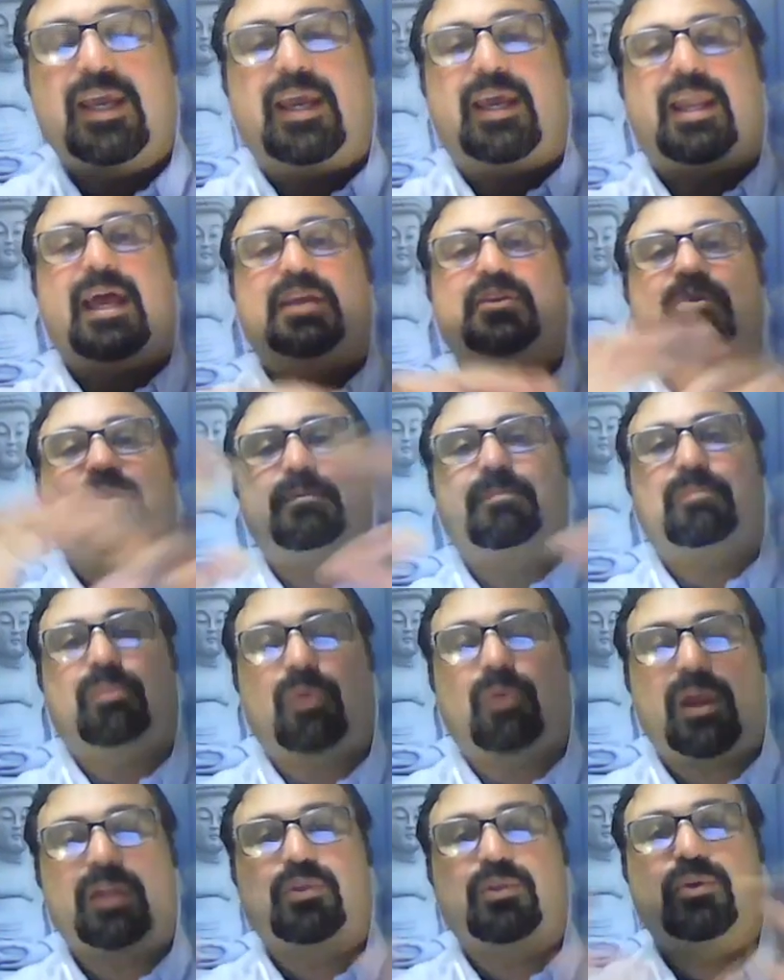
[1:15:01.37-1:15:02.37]
and actually
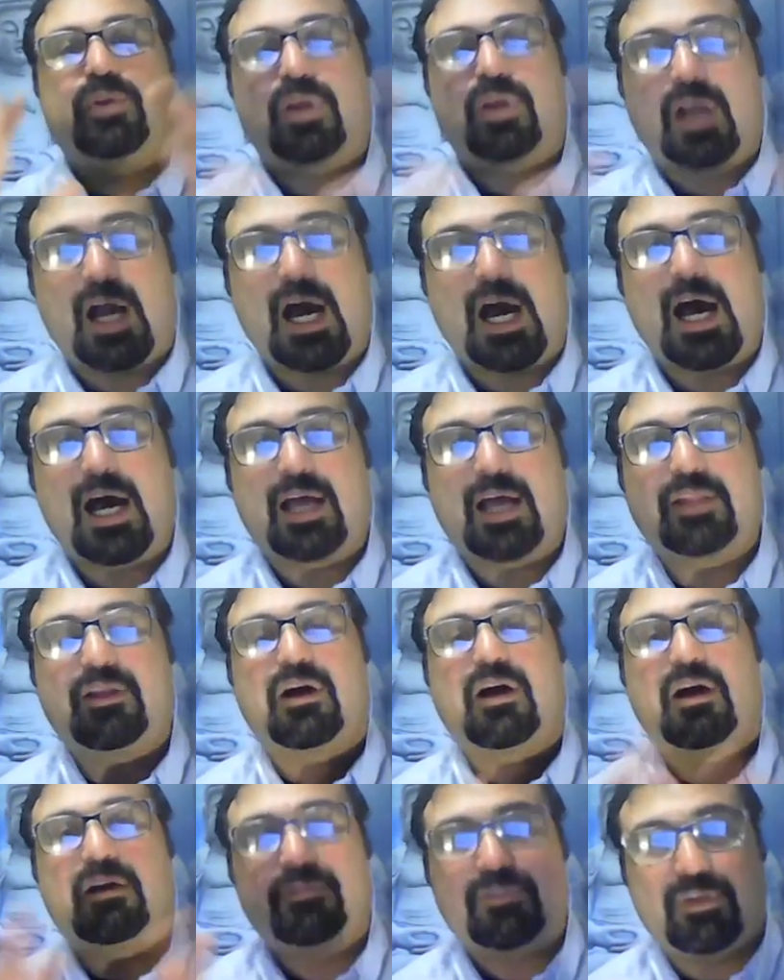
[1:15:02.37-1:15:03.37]
pray to the god
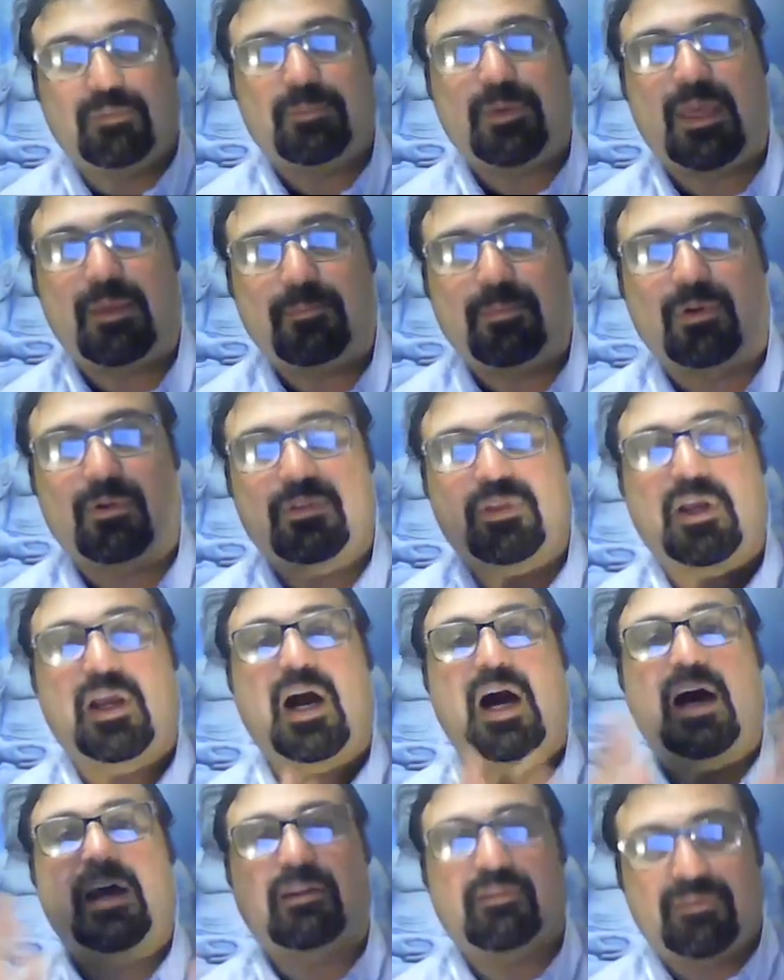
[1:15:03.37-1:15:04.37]
of the people, the
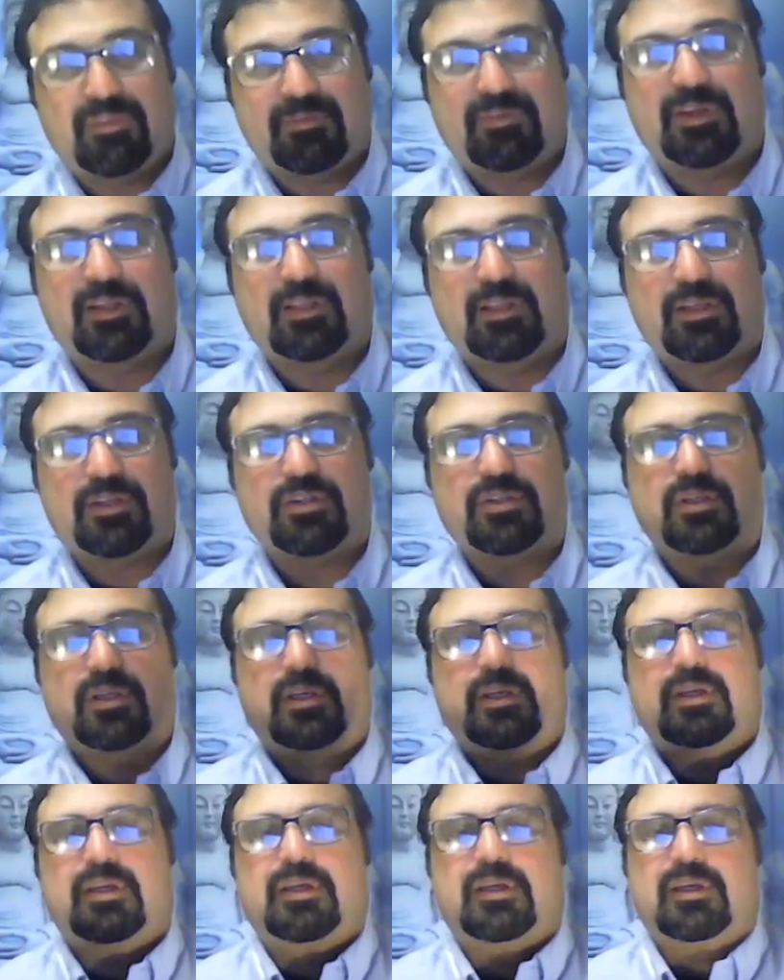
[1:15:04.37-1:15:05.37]
god of the village.
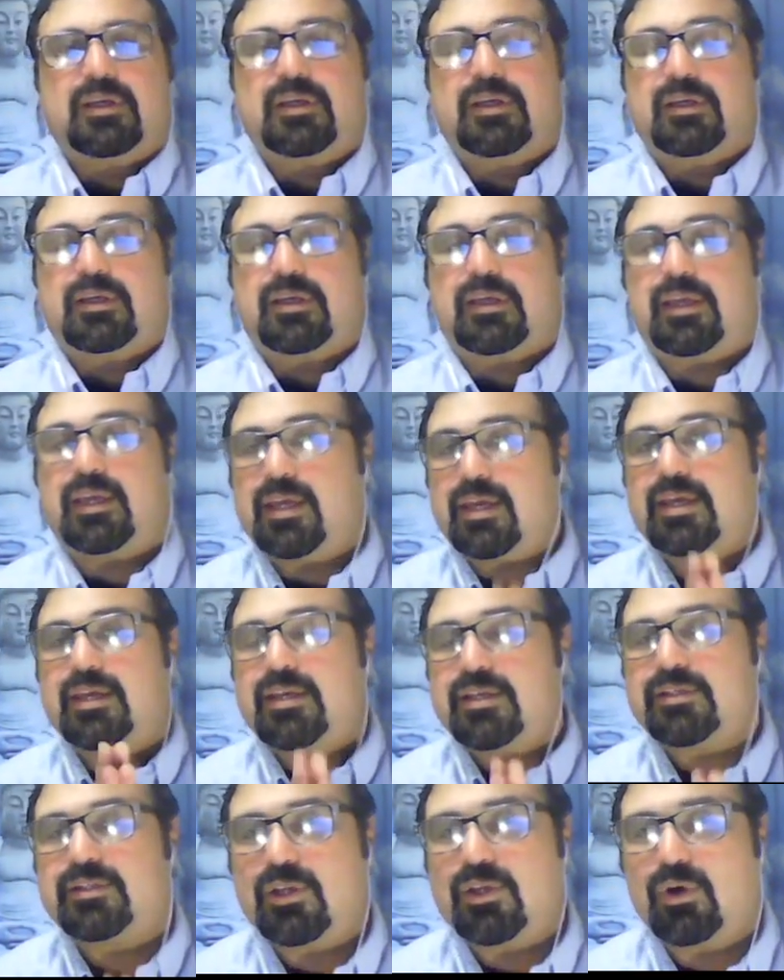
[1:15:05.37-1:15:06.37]
He
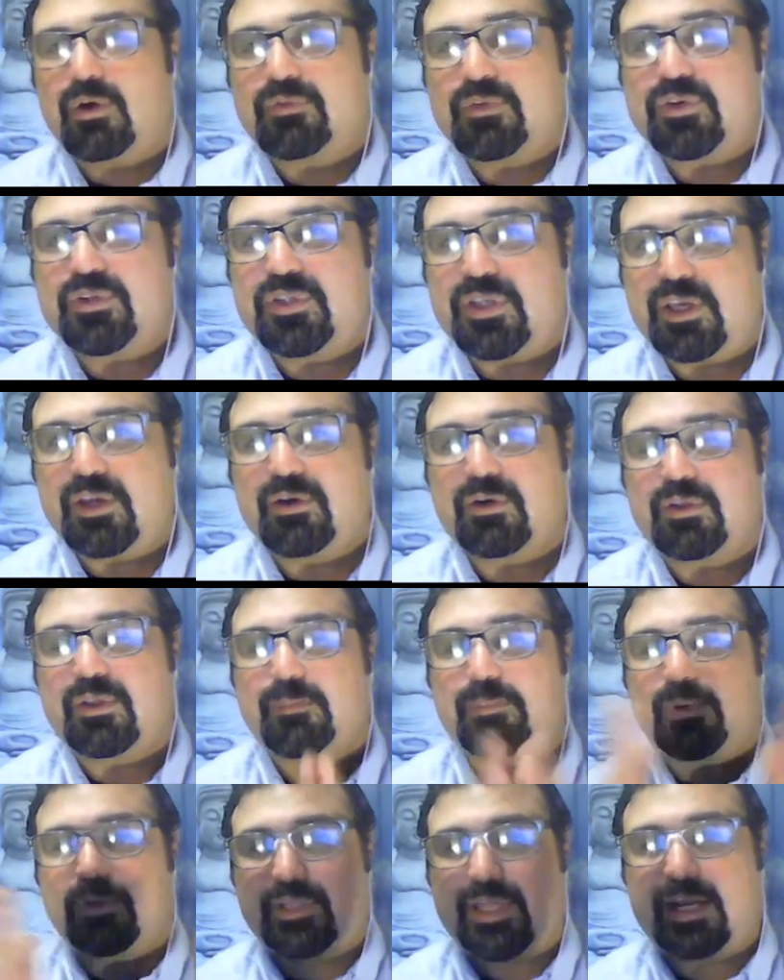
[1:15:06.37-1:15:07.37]
is the overseer,
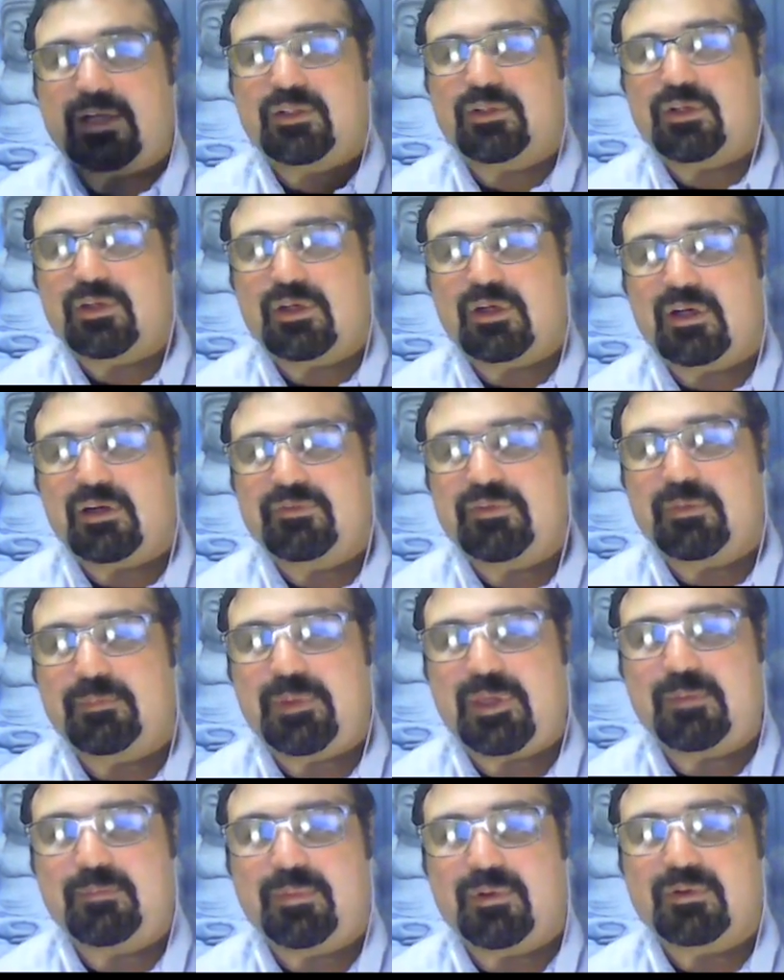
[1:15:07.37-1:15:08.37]
the protector of the
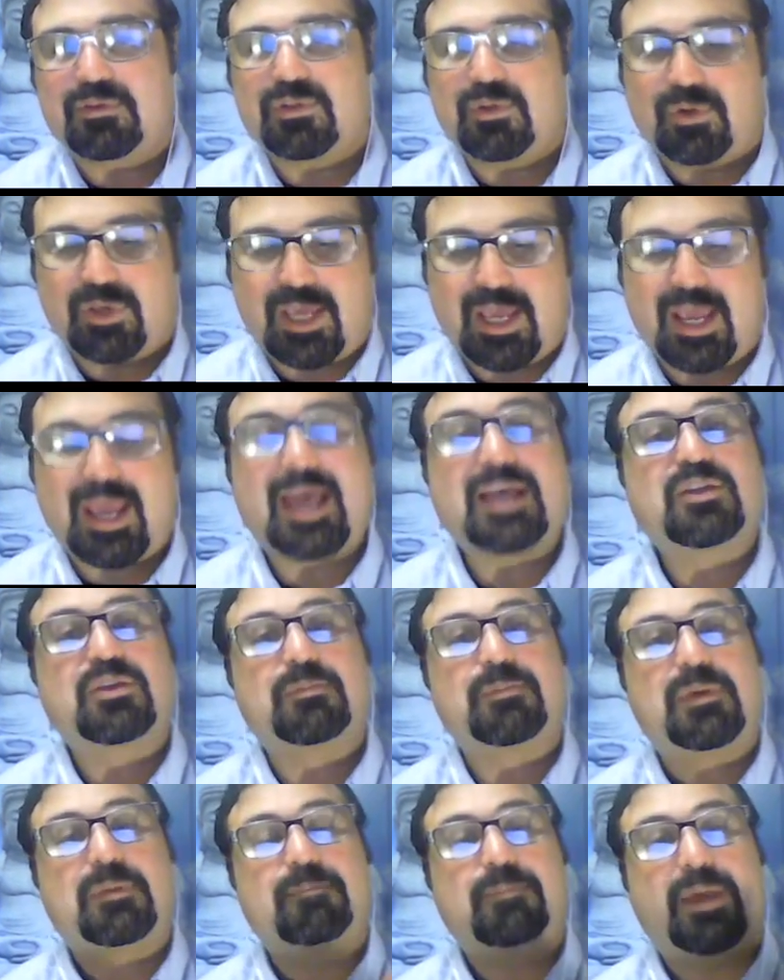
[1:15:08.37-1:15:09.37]
people. So he has
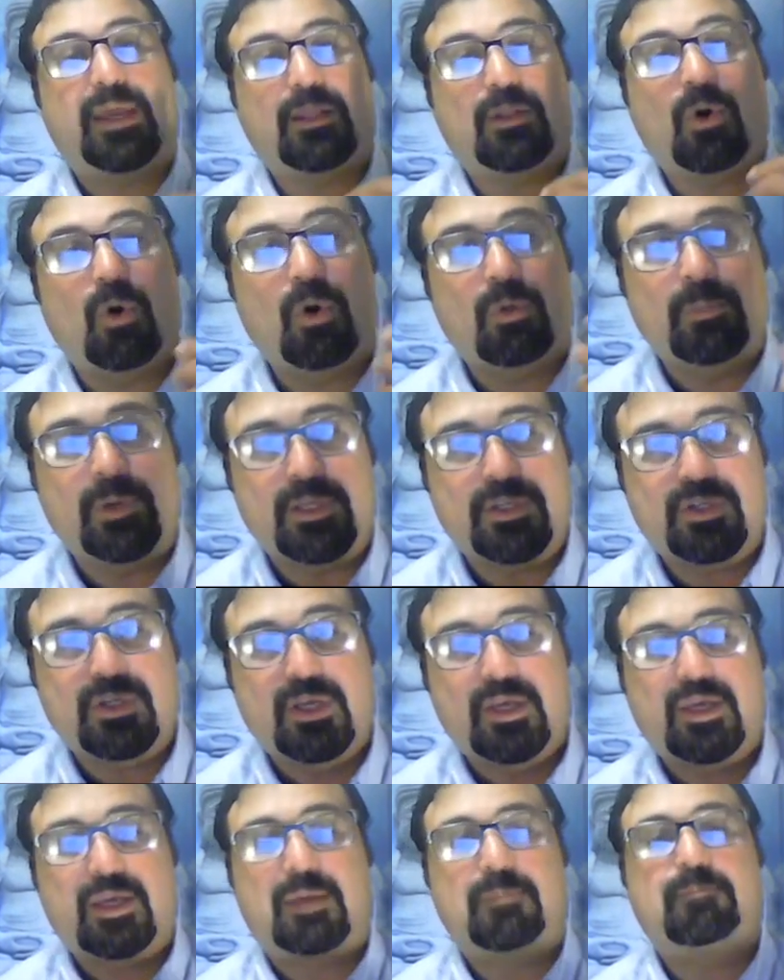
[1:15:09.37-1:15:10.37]
to be paid homage
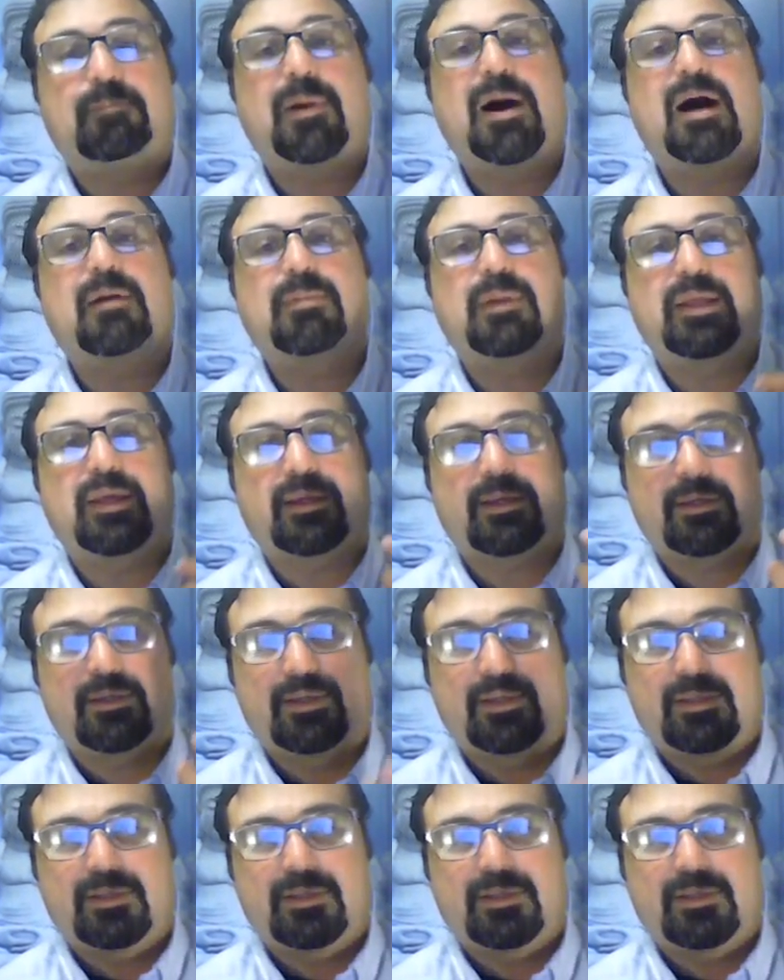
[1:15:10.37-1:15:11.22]
in public